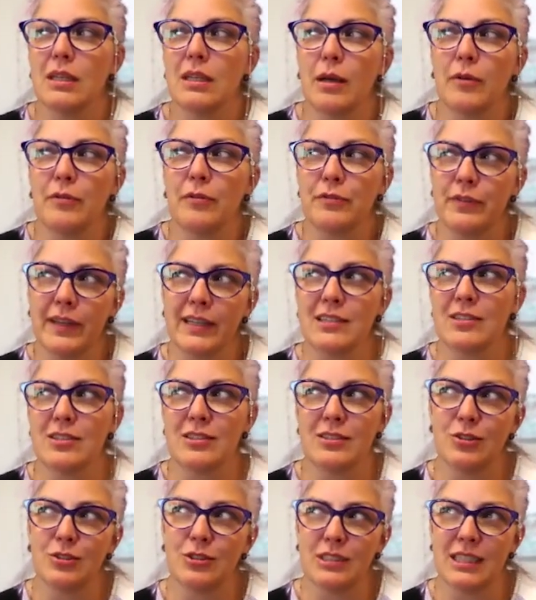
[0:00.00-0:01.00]
affects
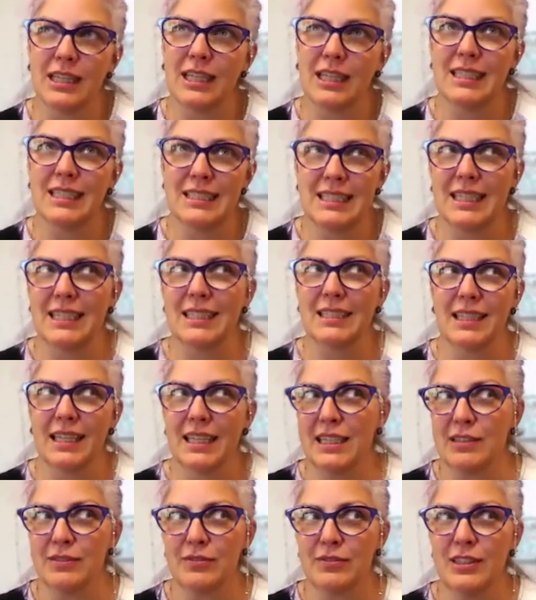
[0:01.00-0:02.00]
your day-to-day
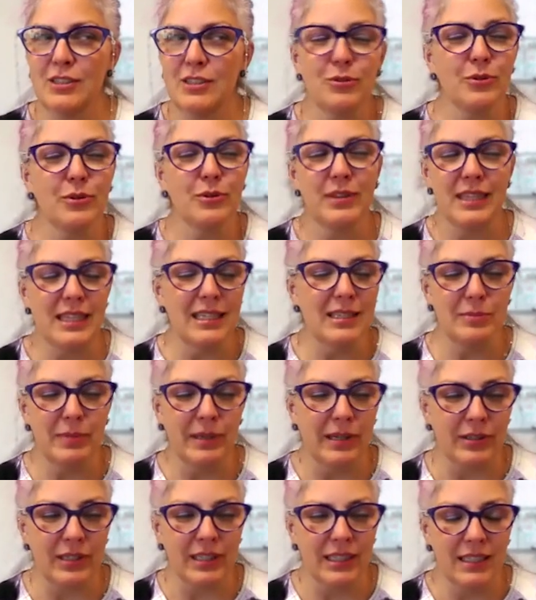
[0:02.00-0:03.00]
life, and you don't think
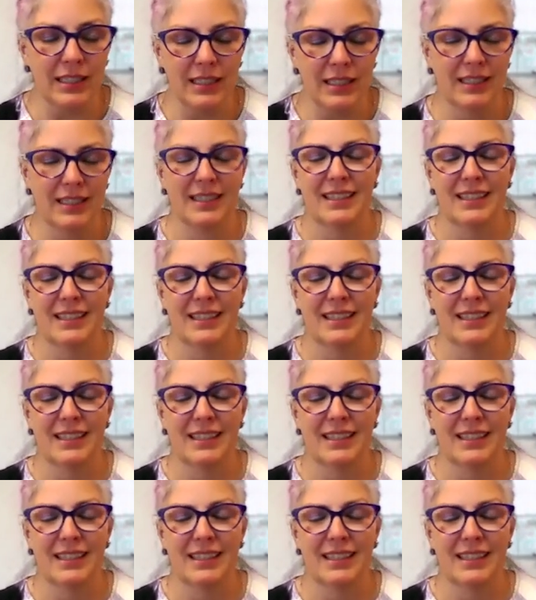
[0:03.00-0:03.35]
about it,